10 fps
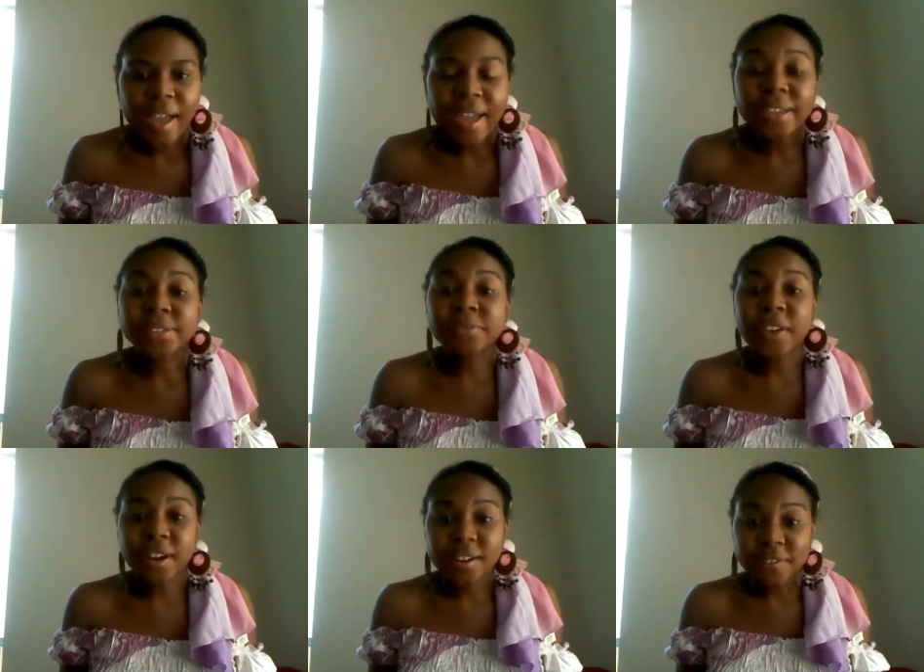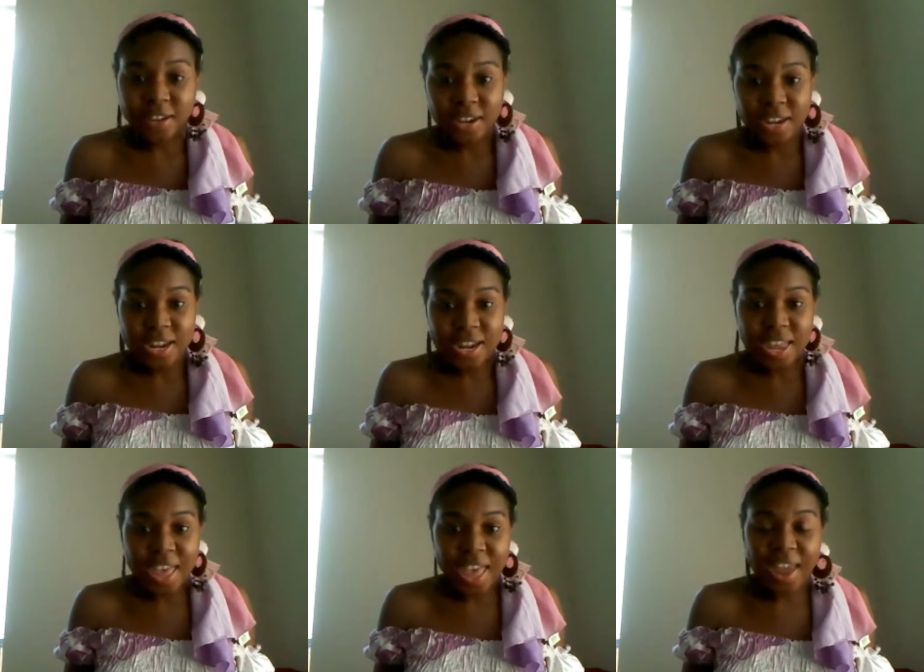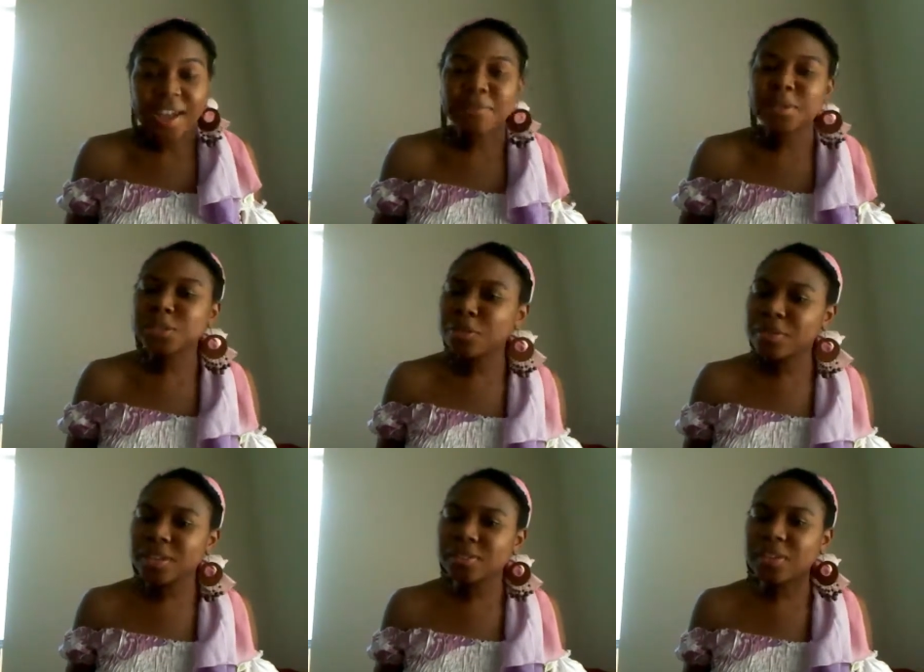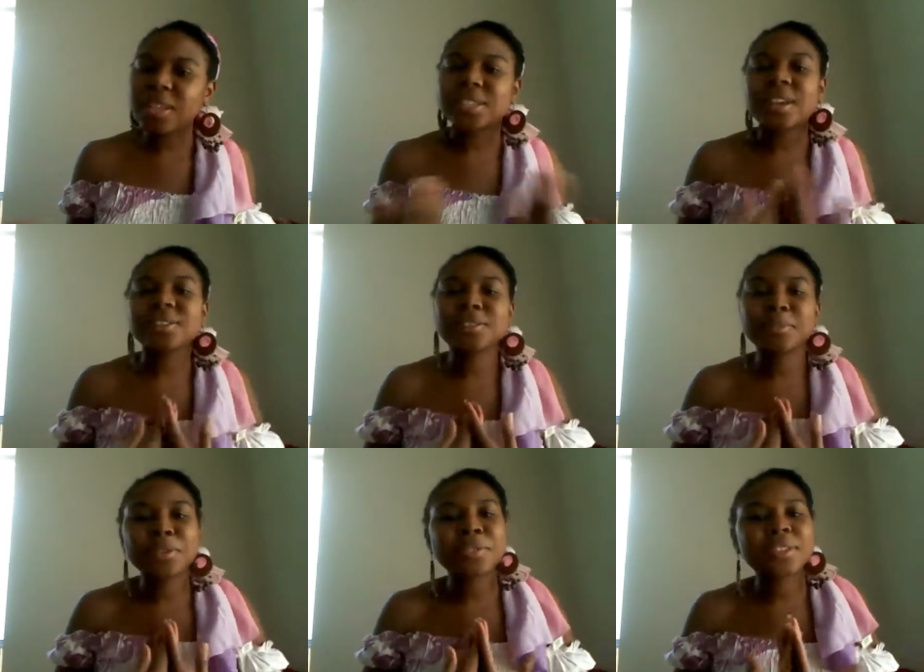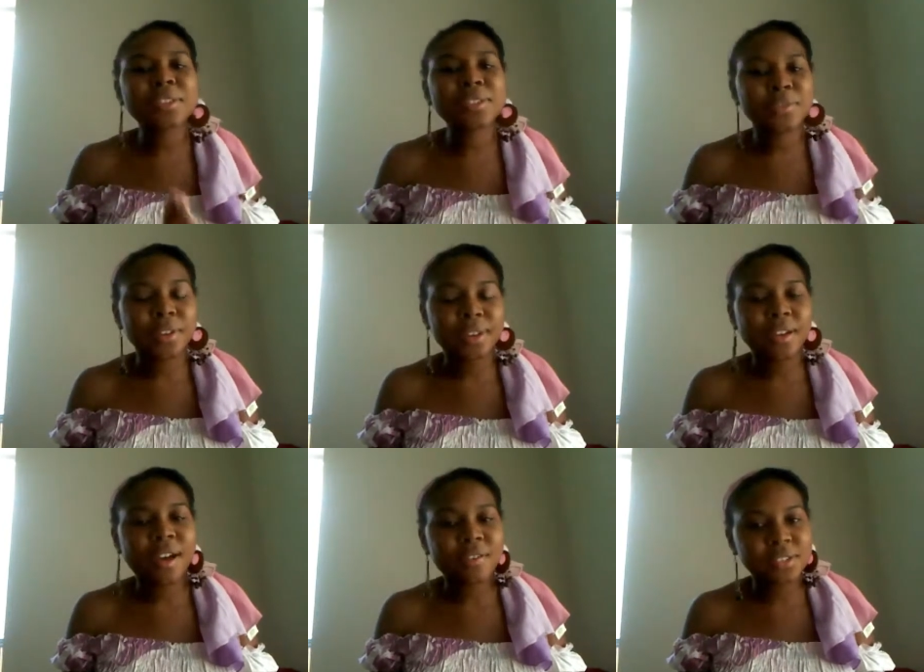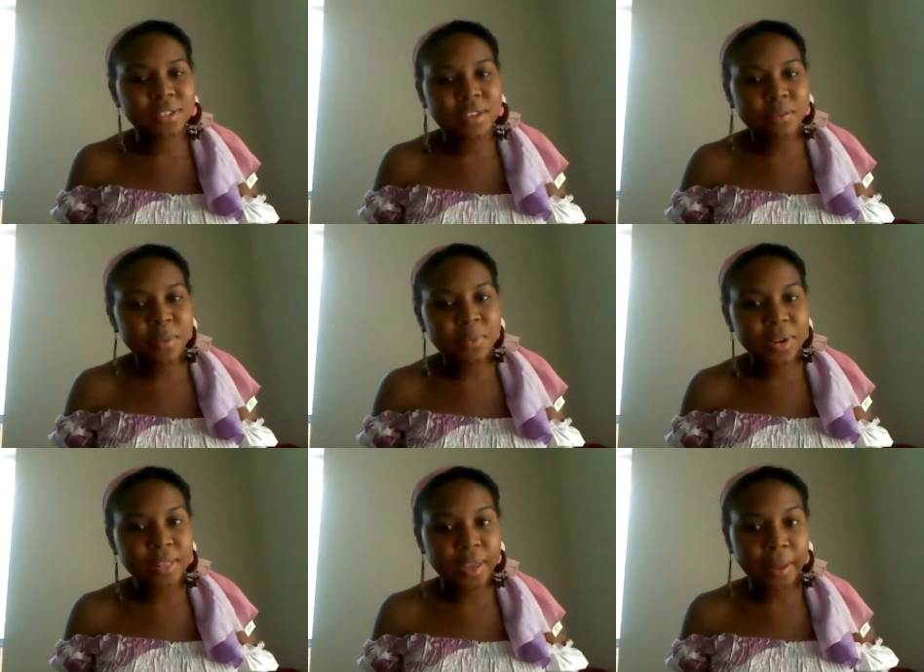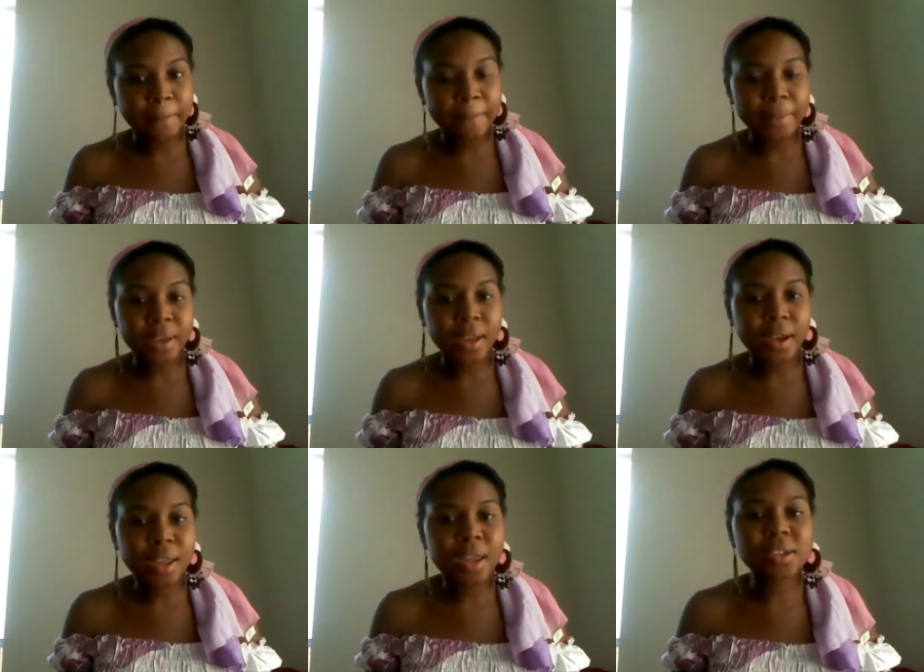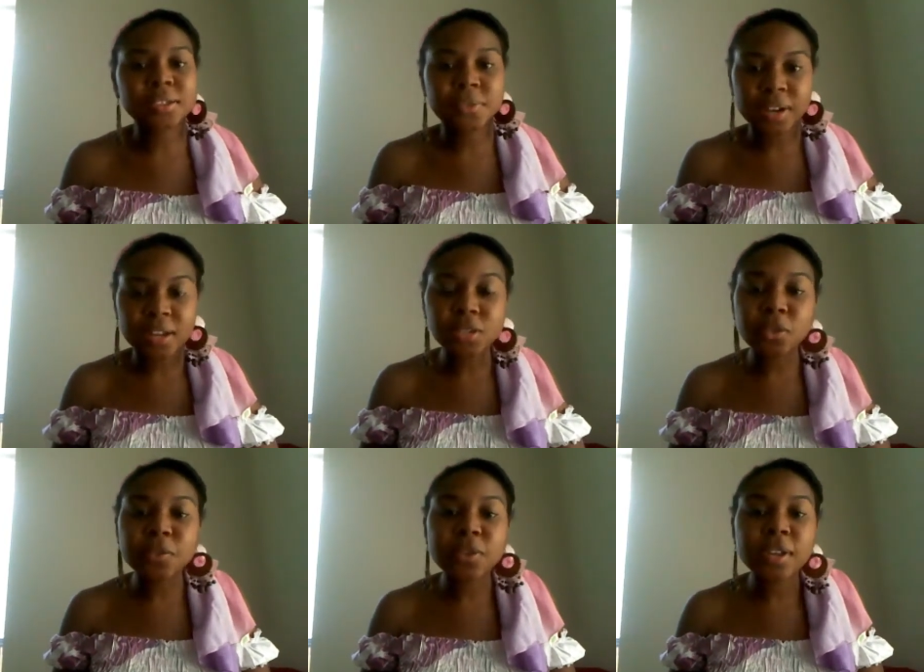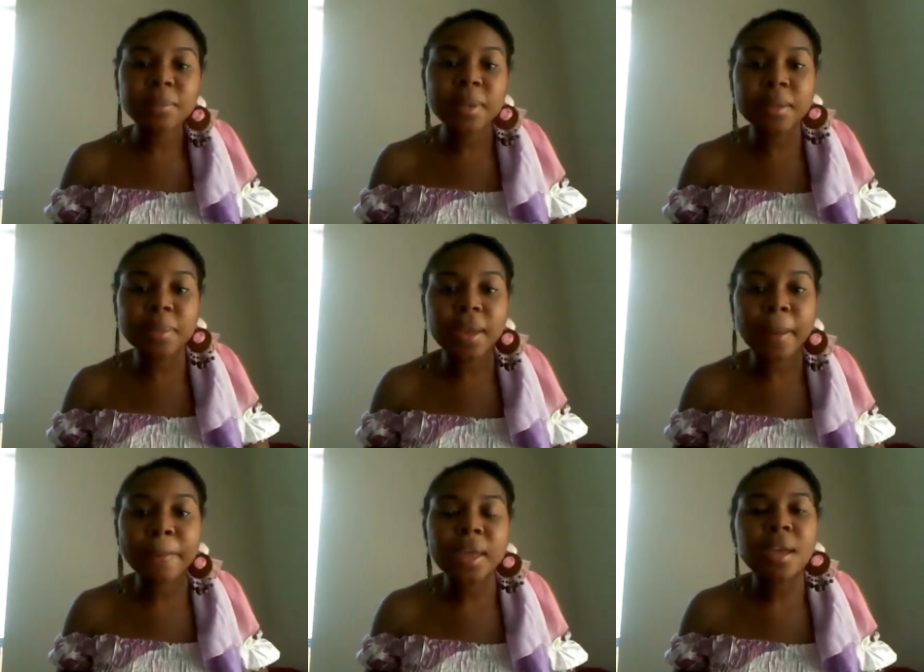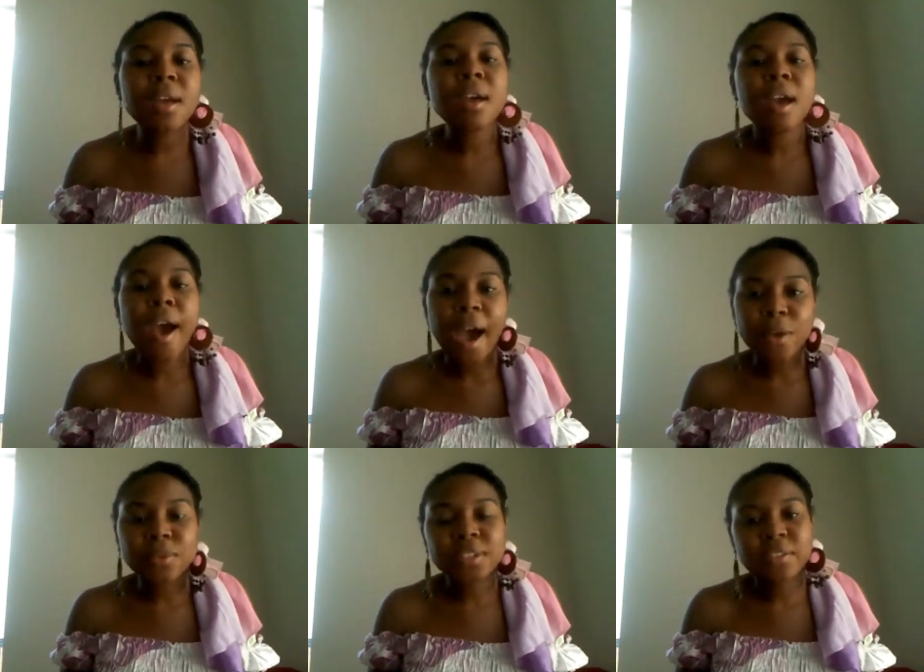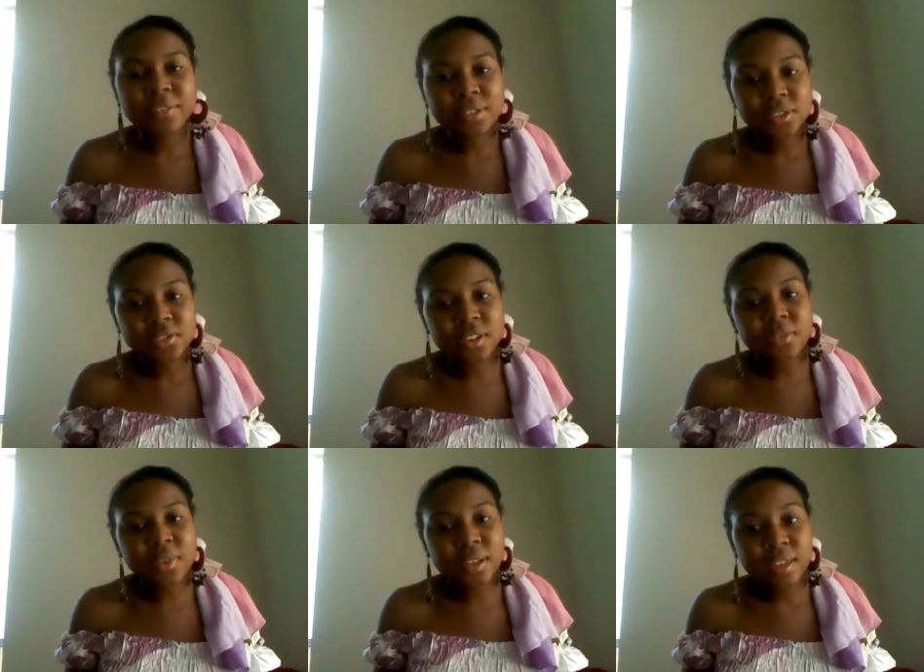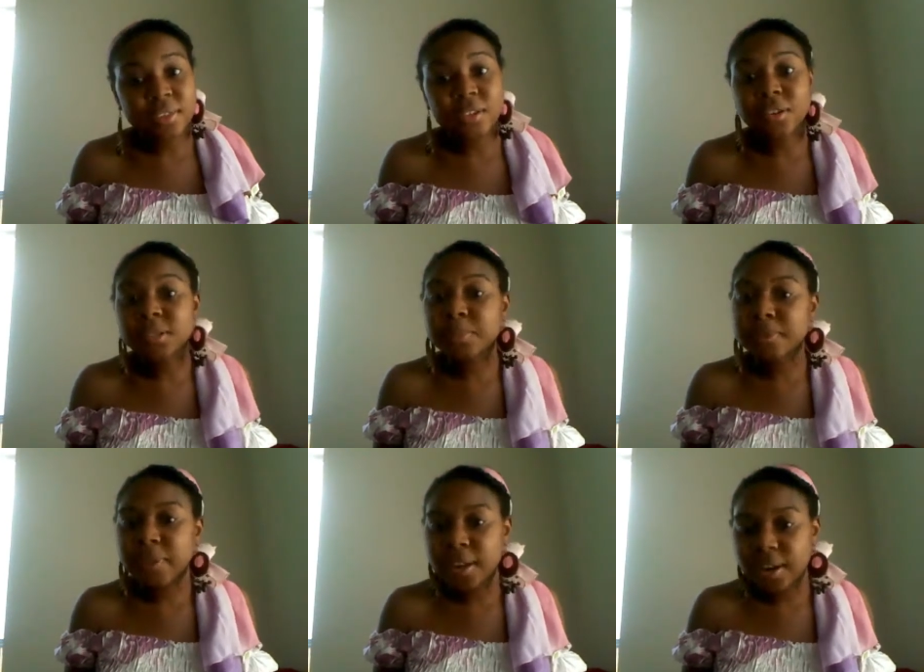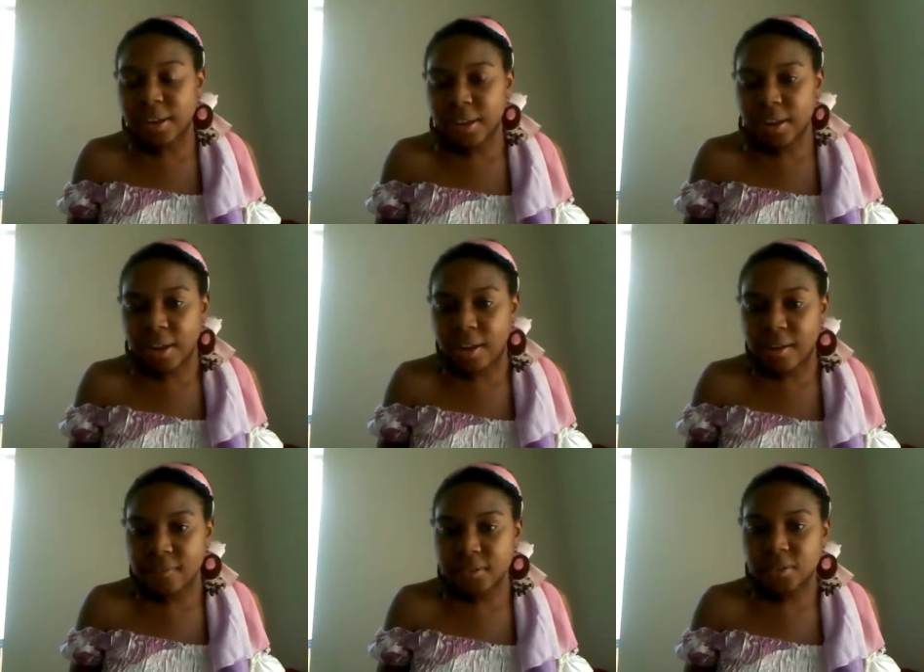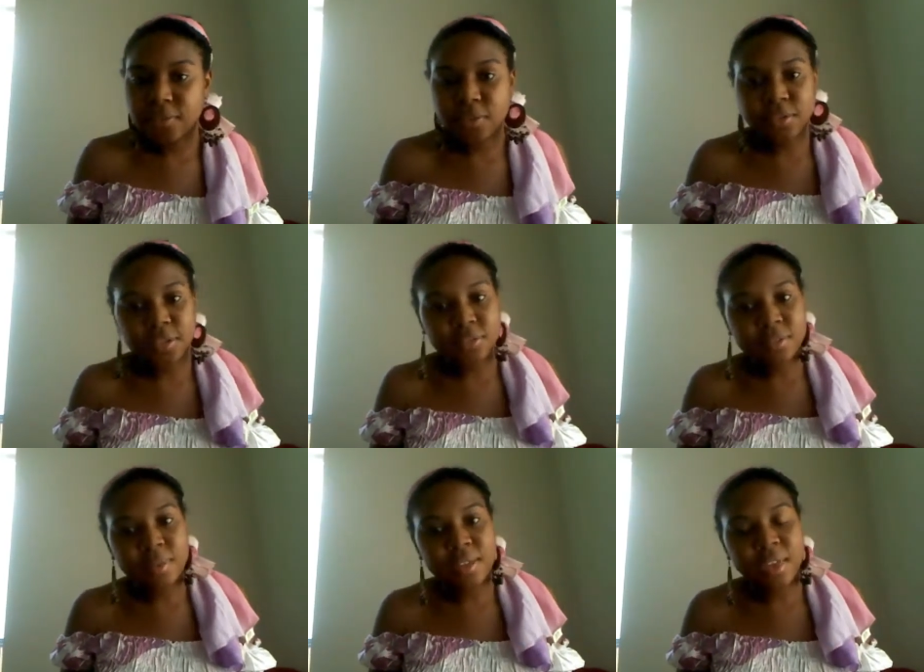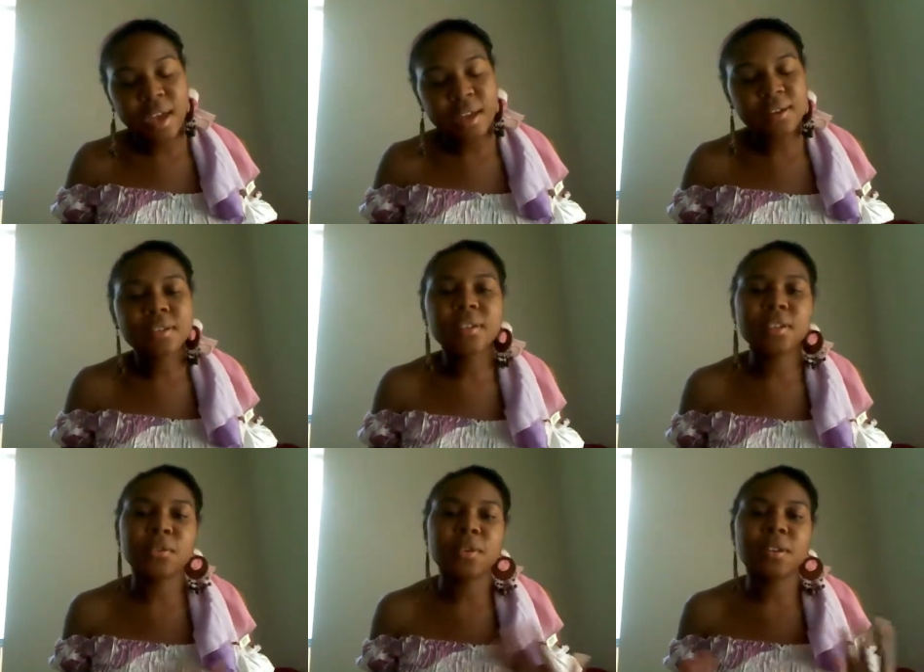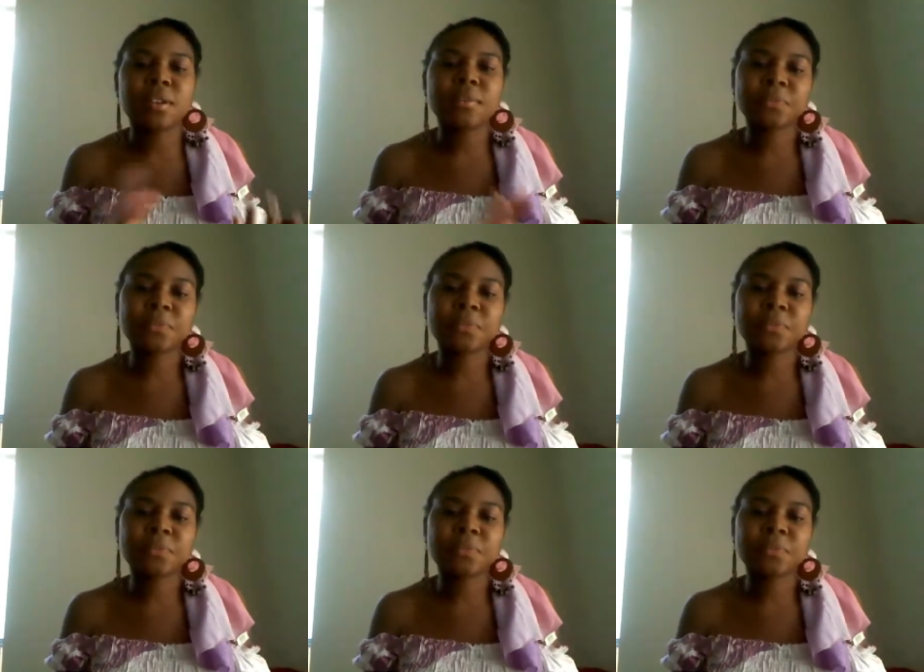is very funny. And I've been told that it's funny. It's not just me who thinks it's funny. Obviously, that would be pretty lame, but it's funny. So if you need to pick me up, I would definitely suggest reading that. There is profanity in it, however, so if you're insulted by that, you would,